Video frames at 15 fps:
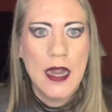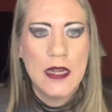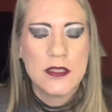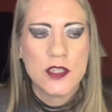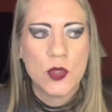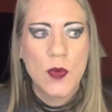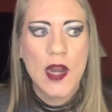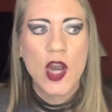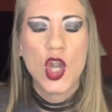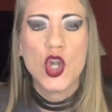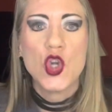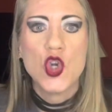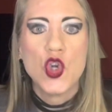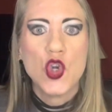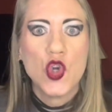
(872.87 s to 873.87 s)
And so we
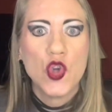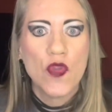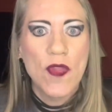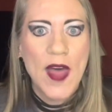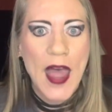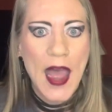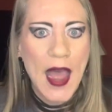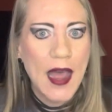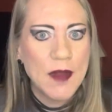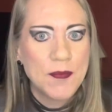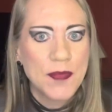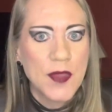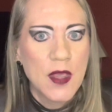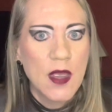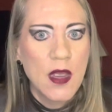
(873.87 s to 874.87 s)
learn that,
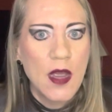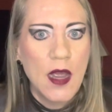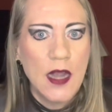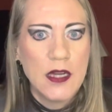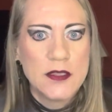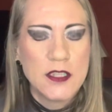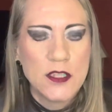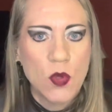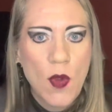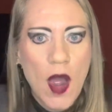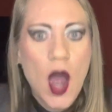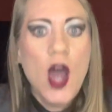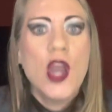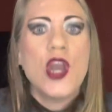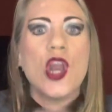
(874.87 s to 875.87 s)
and so
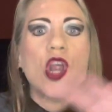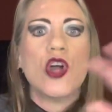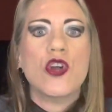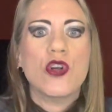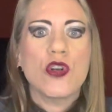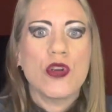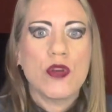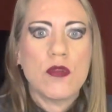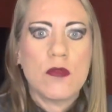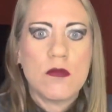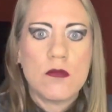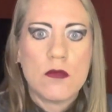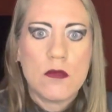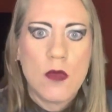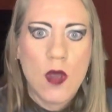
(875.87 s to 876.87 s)
unlearn
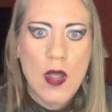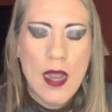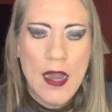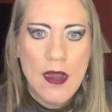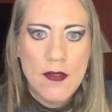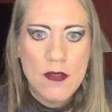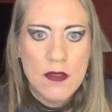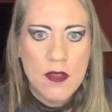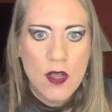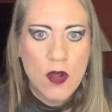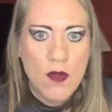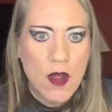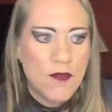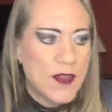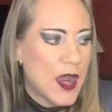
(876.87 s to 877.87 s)
okay, you know,
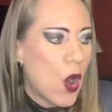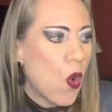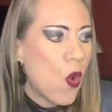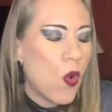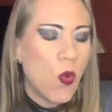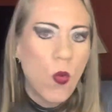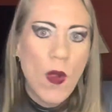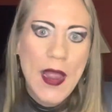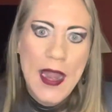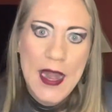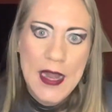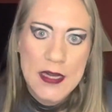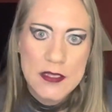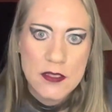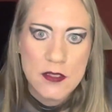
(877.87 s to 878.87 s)
of the old
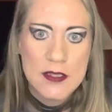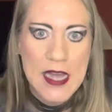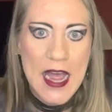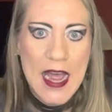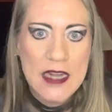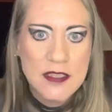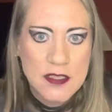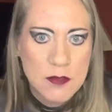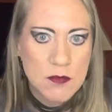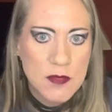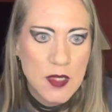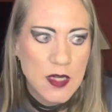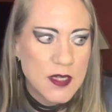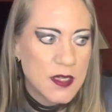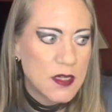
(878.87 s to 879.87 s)
ways that had some
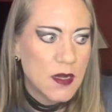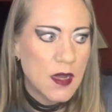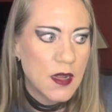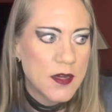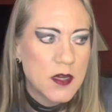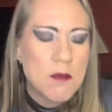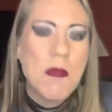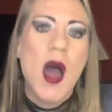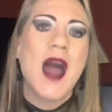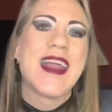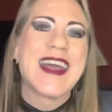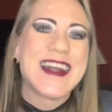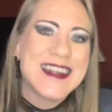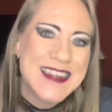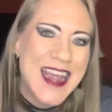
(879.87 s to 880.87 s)
uh, uh,
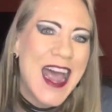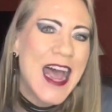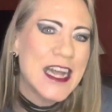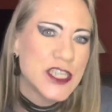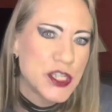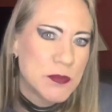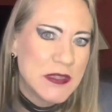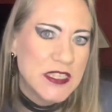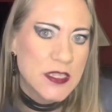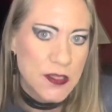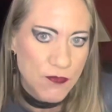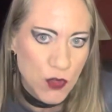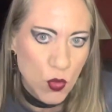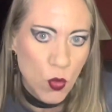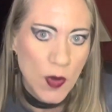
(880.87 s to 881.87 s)
demonic attachments,
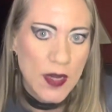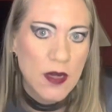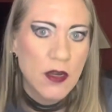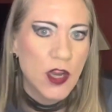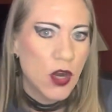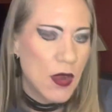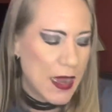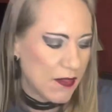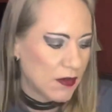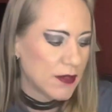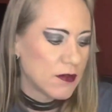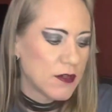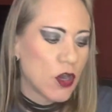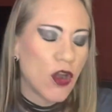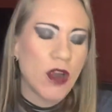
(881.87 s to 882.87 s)
if you will. You know, how the
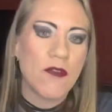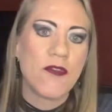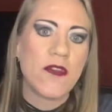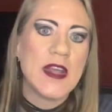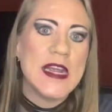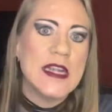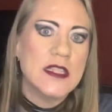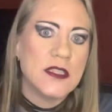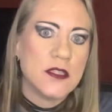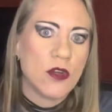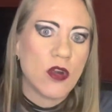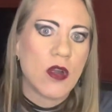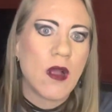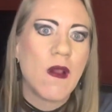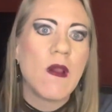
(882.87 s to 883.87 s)
narc fleas are
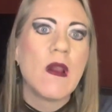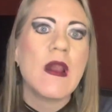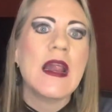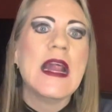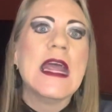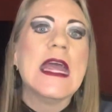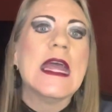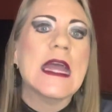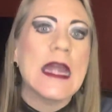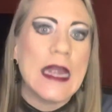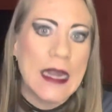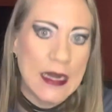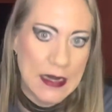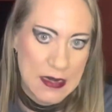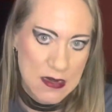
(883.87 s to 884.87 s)

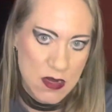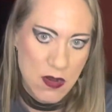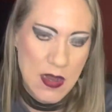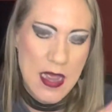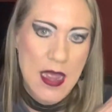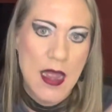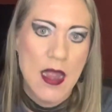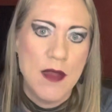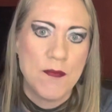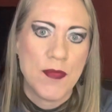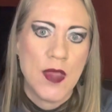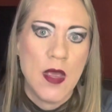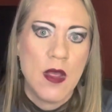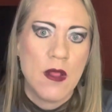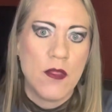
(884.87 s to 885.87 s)
clinging, okay?
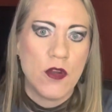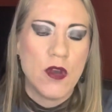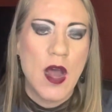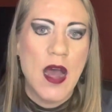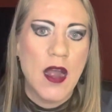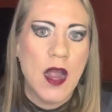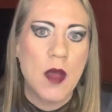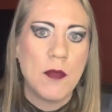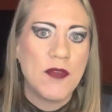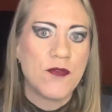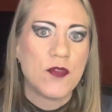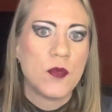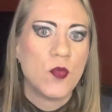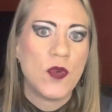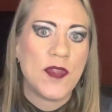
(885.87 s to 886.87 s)
They're not coming
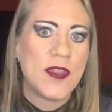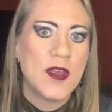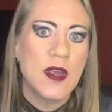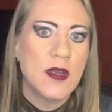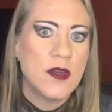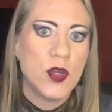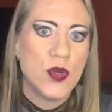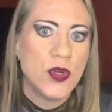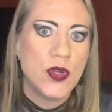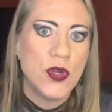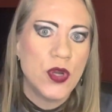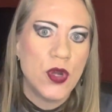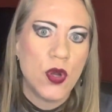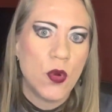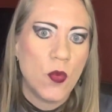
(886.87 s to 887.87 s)
from within. No, no,
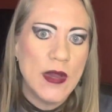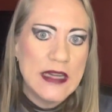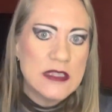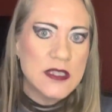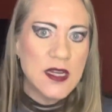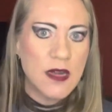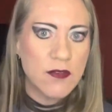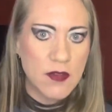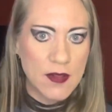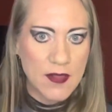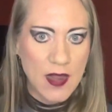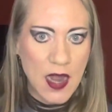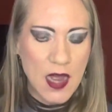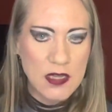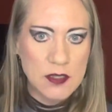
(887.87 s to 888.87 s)
no, no. We discover that the
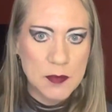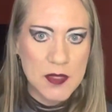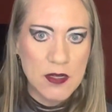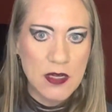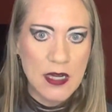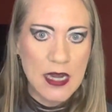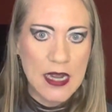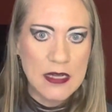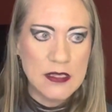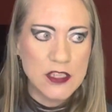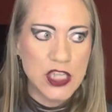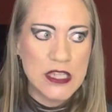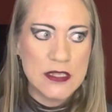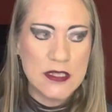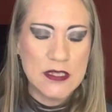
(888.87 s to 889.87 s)
God Spirit and
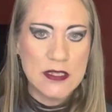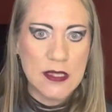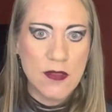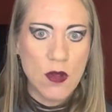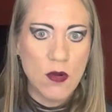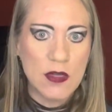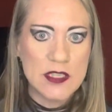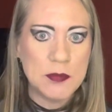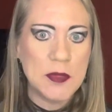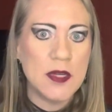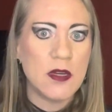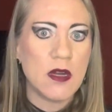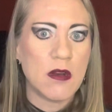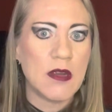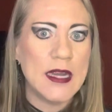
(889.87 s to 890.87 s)
Jesus and the Holy
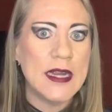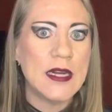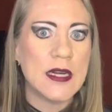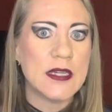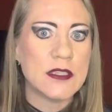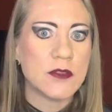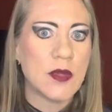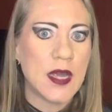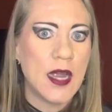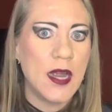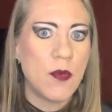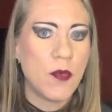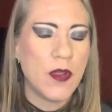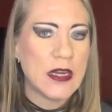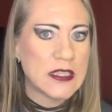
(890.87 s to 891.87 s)
Spirit are in us,
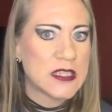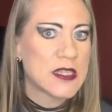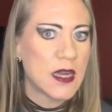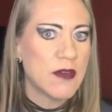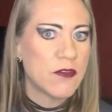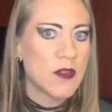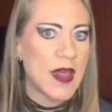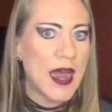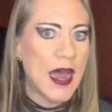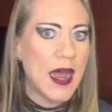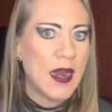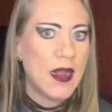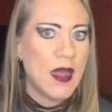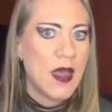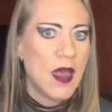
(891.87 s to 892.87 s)
right? We discover that.
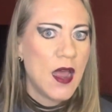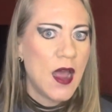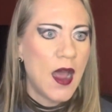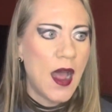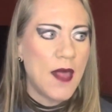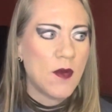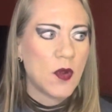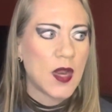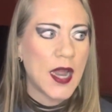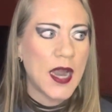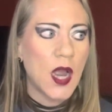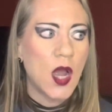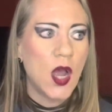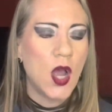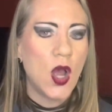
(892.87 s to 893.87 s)
And we're like,
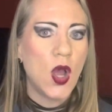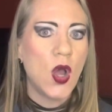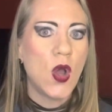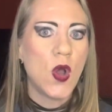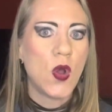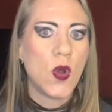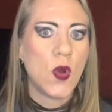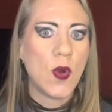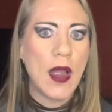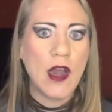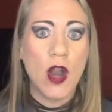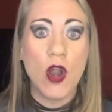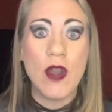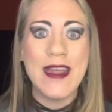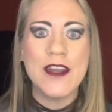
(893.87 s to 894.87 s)
oh,
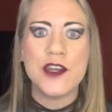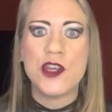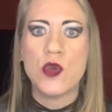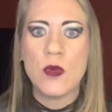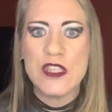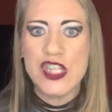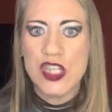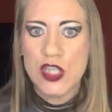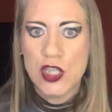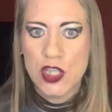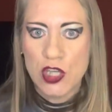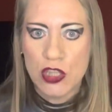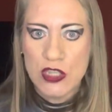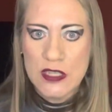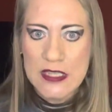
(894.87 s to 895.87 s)
our intuition
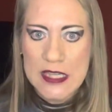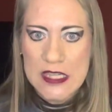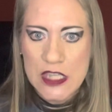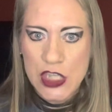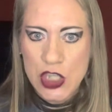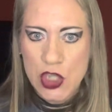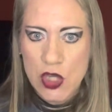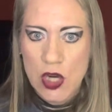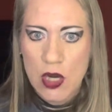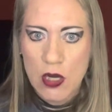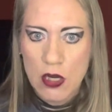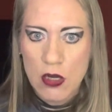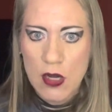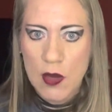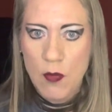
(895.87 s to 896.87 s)
starts to get
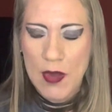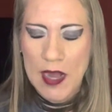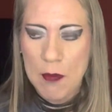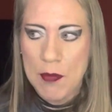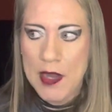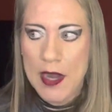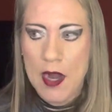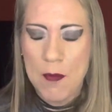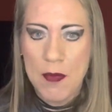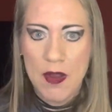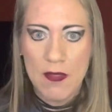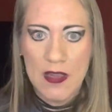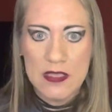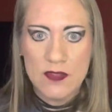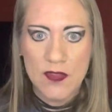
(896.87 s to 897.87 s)
stronger and we can pick up
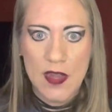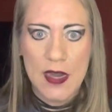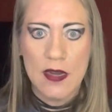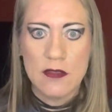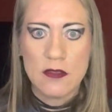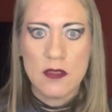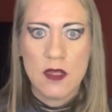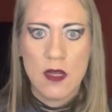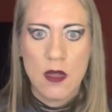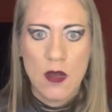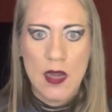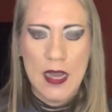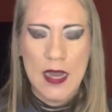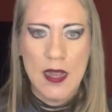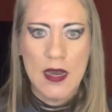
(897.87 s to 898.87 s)
on these things,
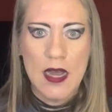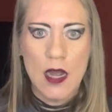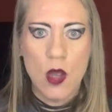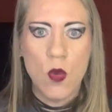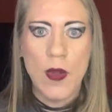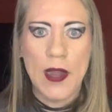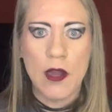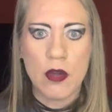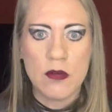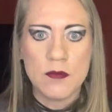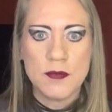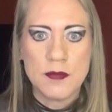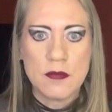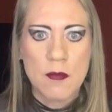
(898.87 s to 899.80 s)
okay, a lot quicker.